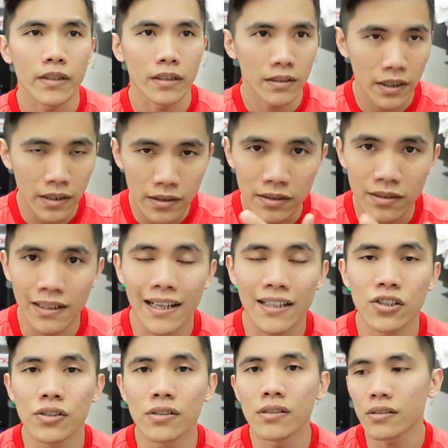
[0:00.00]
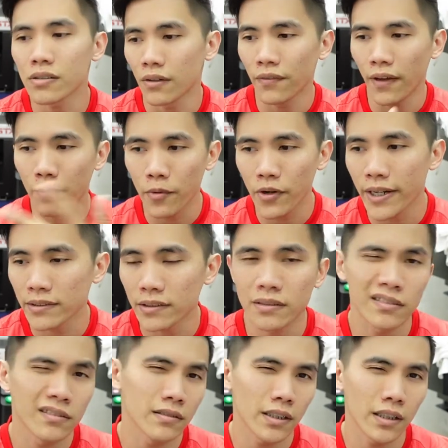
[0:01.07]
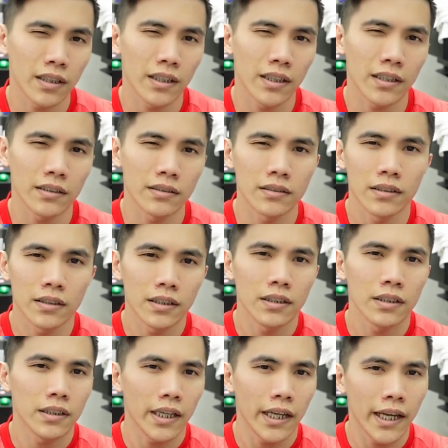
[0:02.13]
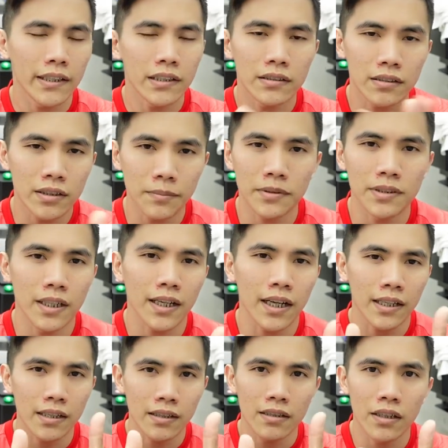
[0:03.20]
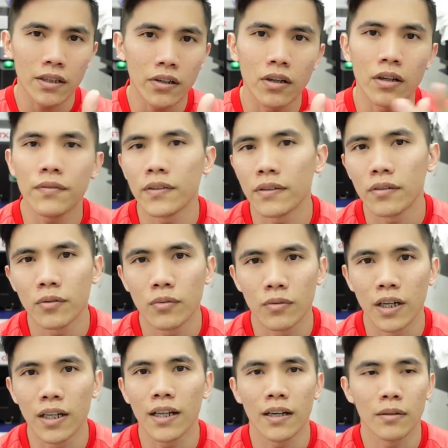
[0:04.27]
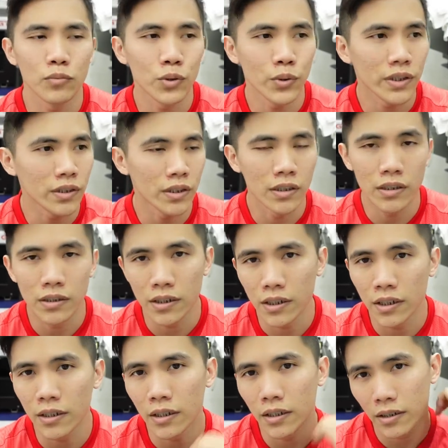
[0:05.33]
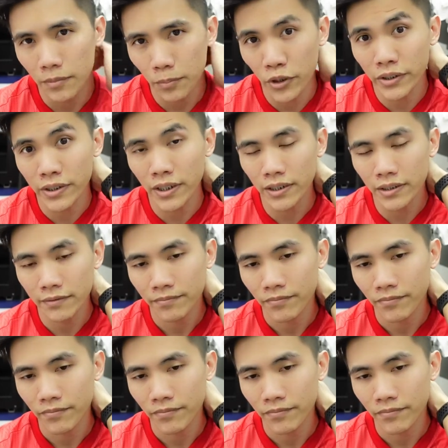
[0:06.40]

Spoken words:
and then the selections of fabrics, and any tips that I can think of while I'm doing the printing.